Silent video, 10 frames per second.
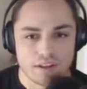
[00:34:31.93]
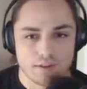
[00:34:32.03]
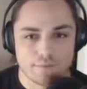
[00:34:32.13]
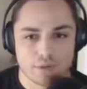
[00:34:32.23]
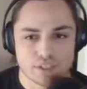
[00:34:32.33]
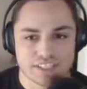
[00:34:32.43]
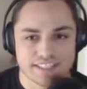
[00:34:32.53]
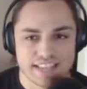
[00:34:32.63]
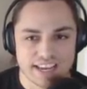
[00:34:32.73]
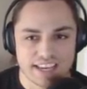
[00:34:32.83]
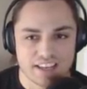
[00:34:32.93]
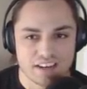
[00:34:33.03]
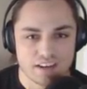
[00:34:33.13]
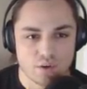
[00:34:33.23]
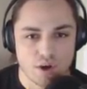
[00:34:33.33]
First and second,
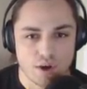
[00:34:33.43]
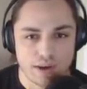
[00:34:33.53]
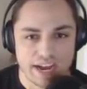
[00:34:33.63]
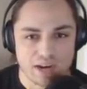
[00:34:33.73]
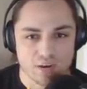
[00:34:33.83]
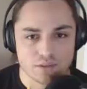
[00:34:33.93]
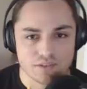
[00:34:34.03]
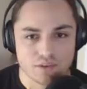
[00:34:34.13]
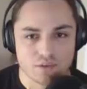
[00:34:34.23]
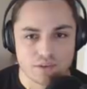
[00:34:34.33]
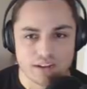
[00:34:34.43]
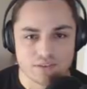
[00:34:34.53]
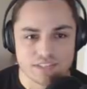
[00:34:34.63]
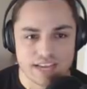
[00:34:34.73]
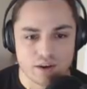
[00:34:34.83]
no outs.
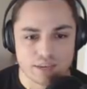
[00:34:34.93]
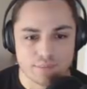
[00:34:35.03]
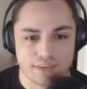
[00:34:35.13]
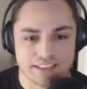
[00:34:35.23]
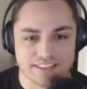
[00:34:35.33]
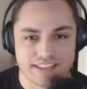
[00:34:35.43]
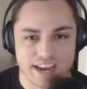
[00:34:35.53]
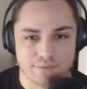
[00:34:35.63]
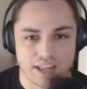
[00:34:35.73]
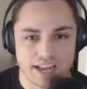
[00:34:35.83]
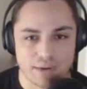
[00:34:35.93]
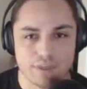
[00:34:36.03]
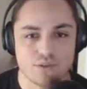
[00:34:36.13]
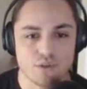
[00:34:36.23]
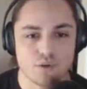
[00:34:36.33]
Grounds out. Can we get the sack fly?
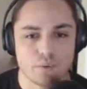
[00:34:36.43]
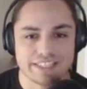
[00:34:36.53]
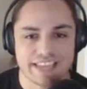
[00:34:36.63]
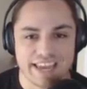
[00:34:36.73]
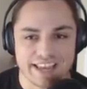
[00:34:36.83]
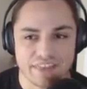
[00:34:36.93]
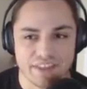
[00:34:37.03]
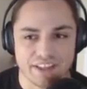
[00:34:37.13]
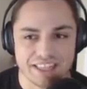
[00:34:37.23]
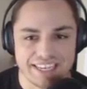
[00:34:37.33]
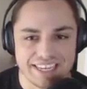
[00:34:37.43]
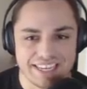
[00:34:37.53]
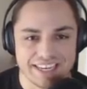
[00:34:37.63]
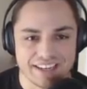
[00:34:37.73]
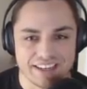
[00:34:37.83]
We do, and we take the
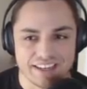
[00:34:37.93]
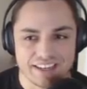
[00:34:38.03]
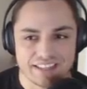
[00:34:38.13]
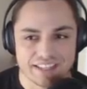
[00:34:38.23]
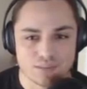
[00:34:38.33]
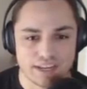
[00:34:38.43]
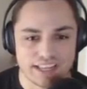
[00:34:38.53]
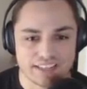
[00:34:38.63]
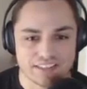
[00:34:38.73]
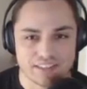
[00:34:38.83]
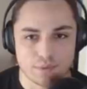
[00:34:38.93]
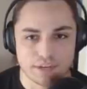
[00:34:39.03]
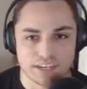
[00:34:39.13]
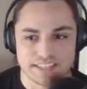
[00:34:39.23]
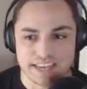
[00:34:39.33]
lead. That's what I like to see. We're
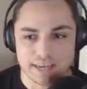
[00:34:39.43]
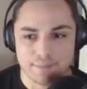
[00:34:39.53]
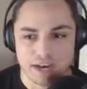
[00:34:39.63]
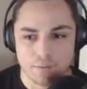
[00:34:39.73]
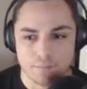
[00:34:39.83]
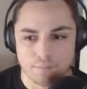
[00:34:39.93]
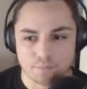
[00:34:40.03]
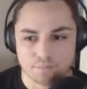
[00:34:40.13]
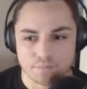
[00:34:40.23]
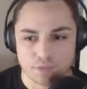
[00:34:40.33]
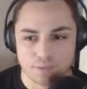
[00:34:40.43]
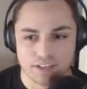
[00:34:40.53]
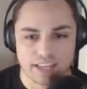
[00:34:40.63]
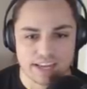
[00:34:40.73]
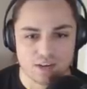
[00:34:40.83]
going to take him out. We're
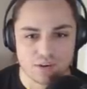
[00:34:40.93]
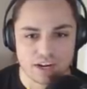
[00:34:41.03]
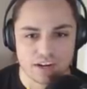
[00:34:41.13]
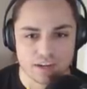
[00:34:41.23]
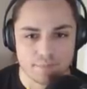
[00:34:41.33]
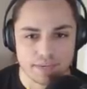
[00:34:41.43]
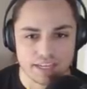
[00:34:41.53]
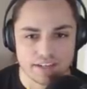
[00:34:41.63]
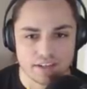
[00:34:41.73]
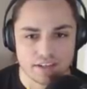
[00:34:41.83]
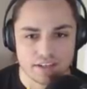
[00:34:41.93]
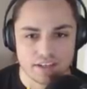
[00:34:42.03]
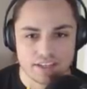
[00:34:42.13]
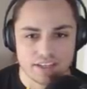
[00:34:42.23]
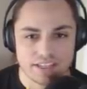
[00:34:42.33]
going to let Herrera come in.
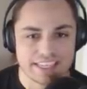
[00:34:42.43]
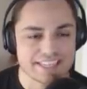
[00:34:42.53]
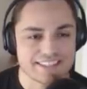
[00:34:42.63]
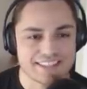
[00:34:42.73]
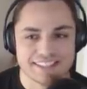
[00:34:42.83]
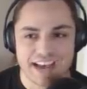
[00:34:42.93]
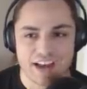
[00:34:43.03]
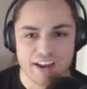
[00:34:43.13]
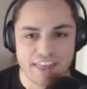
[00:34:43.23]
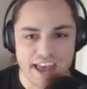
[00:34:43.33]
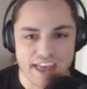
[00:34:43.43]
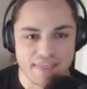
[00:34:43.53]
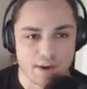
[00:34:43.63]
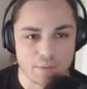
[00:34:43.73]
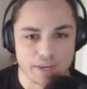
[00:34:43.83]
Gets us out of that.
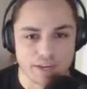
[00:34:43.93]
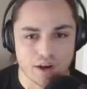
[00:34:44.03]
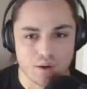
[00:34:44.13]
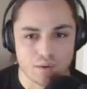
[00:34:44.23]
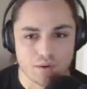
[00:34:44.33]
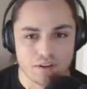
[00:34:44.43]
There we go.